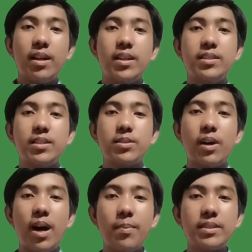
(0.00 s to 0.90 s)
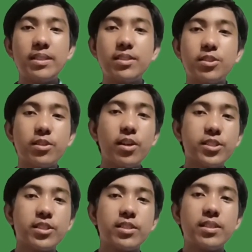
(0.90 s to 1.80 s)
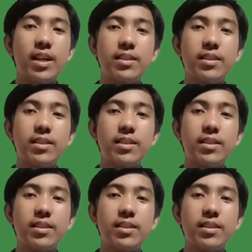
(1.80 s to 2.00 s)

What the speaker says: leading to habitat destruction